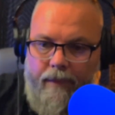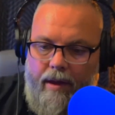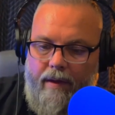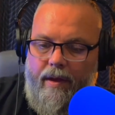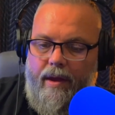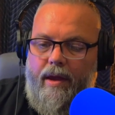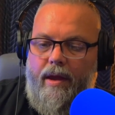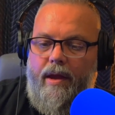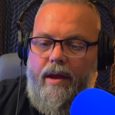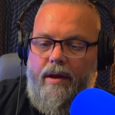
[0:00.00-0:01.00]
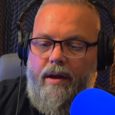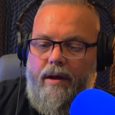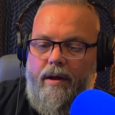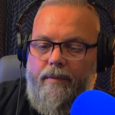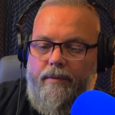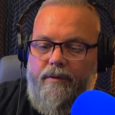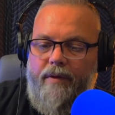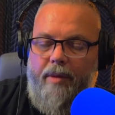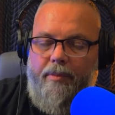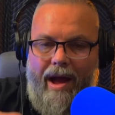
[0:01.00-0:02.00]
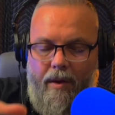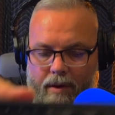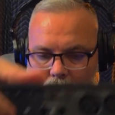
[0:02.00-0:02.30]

and then you've got power